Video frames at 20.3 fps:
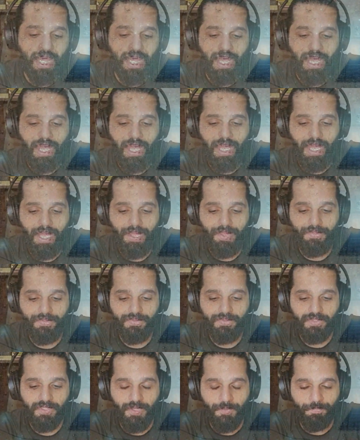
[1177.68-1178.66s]
And
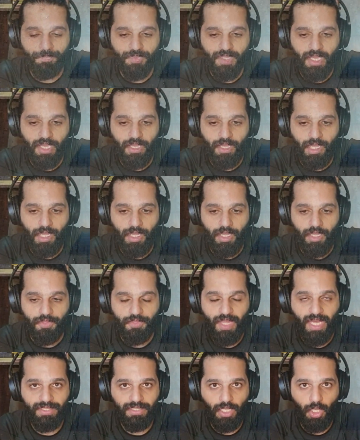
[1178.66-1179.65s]

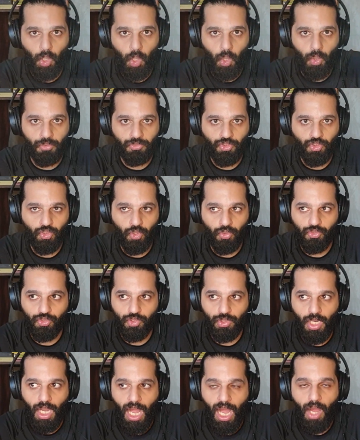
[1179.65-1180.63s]
that alone shows
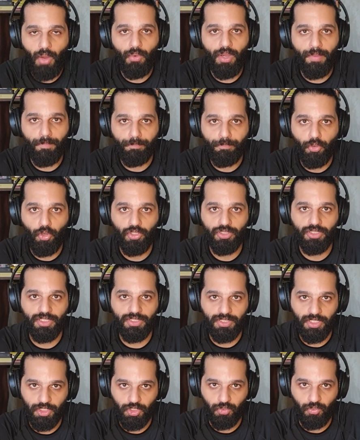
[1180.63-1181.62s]
you how
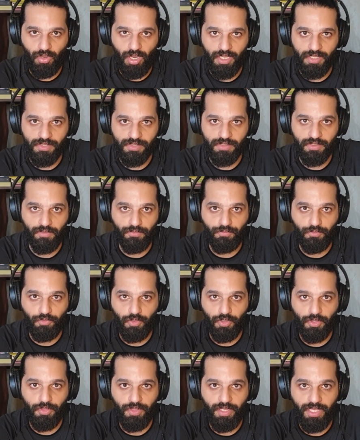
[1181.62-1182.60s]
important it was
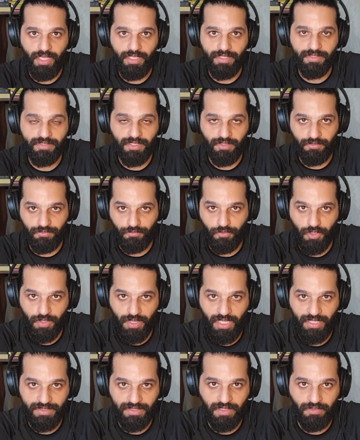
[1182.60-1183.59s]
for
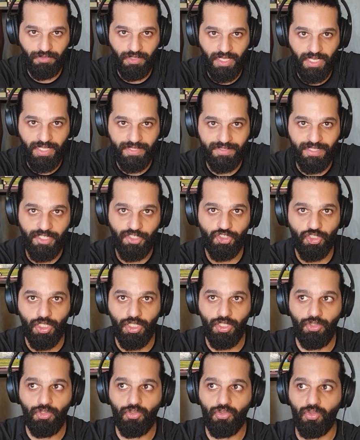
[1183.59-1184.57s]
that
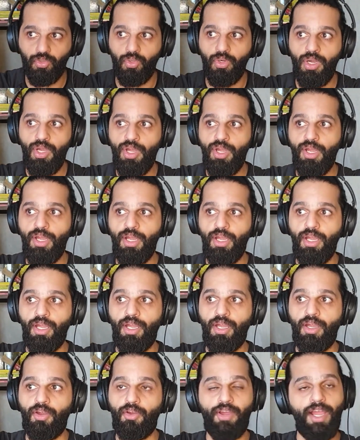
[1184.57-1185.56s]
civilization to
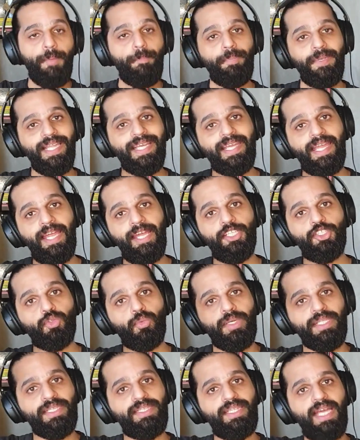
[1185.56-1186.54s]
replicate
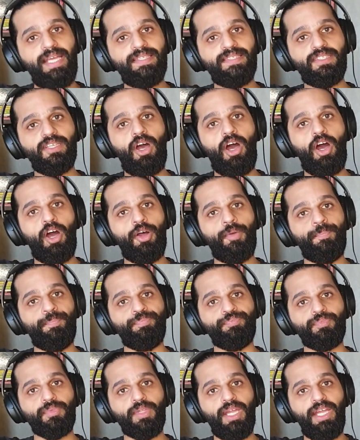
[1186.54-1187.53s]
what they saw
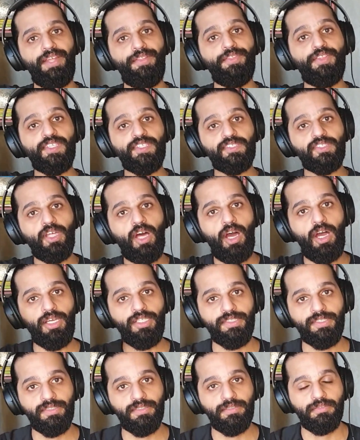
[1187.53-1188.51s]
in the
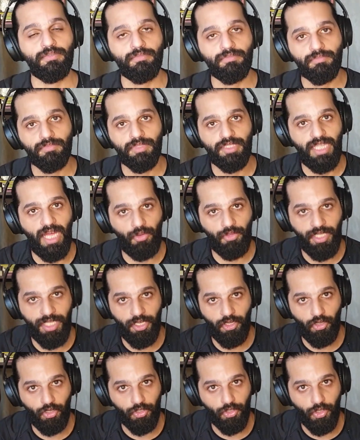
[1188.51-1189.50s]
stars down
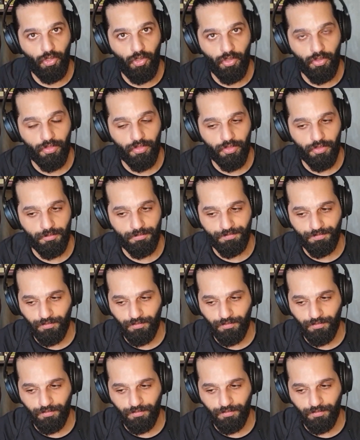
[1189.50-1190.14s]
here on Earth.